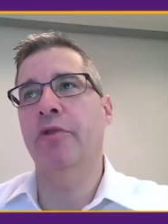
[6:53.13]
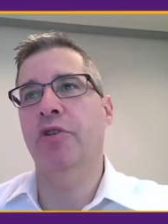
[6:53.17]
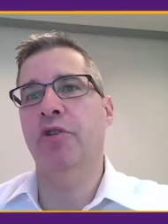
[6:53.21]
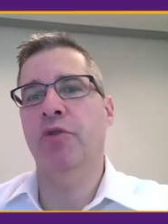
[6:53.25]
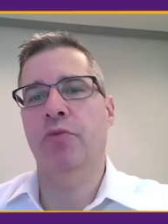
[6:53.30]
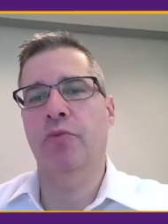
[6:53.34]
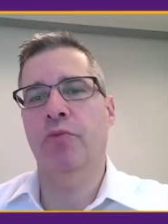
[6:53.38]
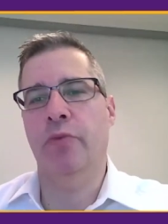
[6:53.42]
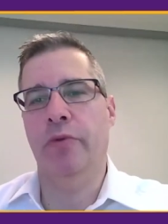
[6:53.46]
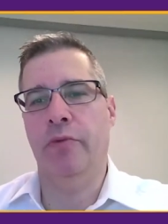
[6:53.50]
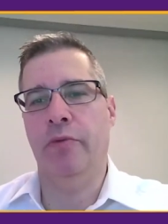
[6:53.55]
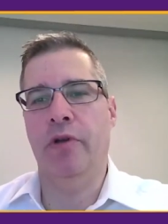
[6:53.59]

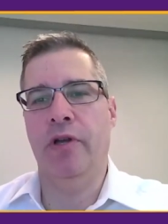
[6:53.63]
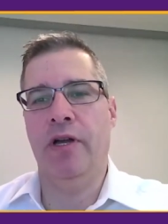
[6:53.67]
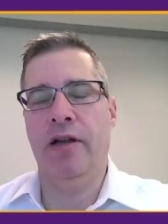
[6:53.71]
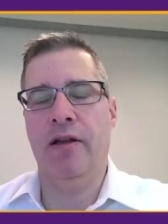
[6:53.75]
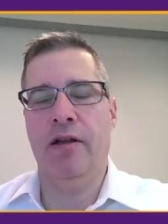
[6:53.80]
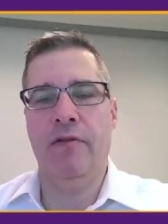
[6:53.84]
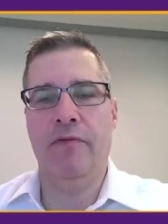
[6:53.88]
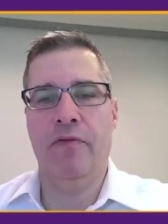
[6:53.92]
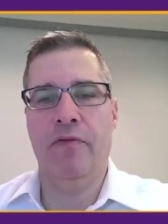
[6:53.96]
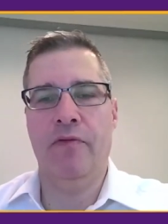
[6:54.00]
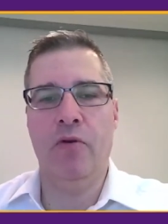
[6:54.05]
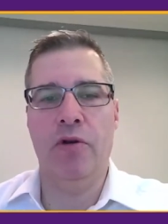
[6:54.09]
which we will
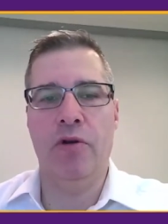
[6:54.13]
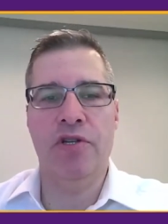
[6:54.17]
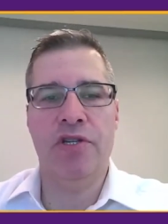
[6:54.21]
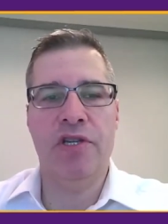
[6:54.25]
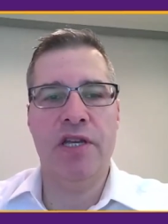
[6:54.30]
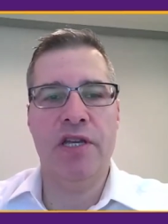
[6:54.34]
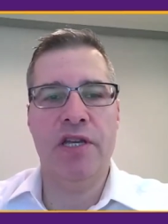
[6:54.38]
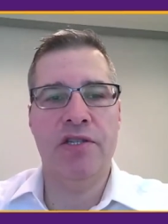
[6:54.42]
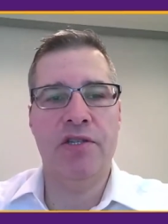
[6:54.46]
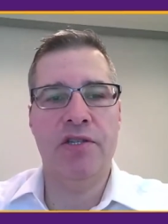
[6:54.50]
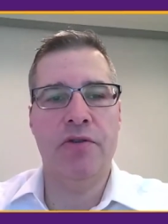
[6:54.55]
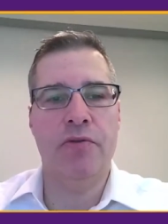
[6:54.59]
of course
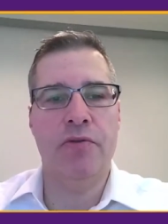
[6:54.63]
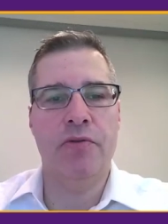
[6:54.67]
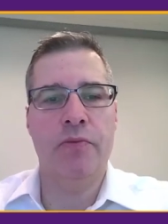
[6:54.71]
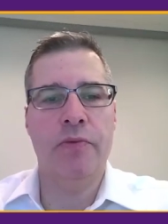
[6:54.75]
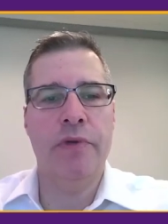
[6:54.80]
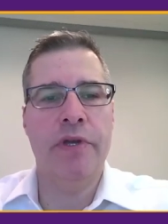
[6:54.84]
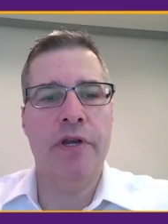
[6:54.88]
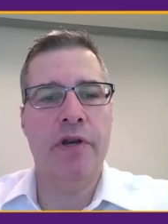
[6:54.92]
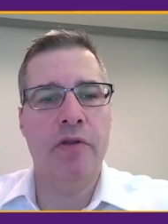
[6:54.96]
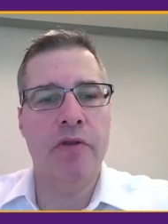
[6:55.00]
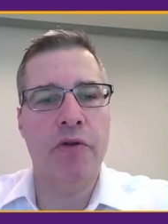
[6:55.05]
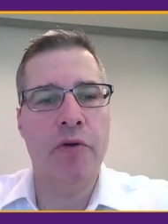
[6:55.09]
get to
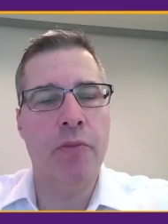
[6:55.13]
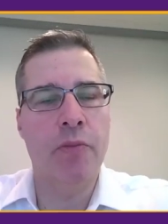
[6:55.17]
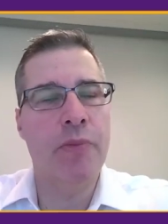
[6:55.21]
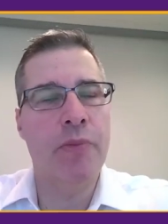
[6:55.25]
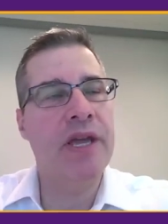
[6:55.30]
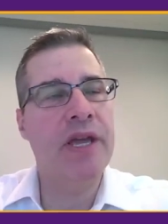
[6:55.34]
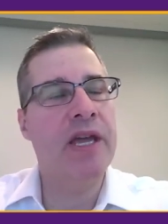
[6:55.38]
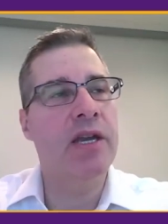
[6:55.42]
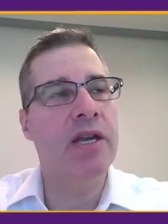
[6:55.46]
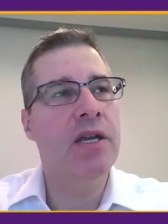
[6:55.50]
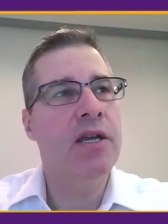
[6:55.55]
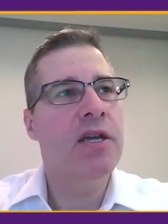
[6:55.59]
in a little
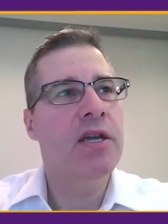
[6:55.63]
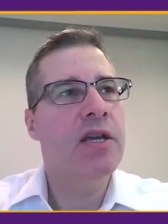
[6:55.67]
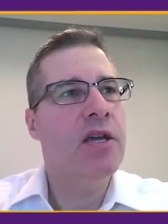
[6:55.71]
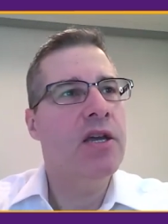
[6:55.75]
bit.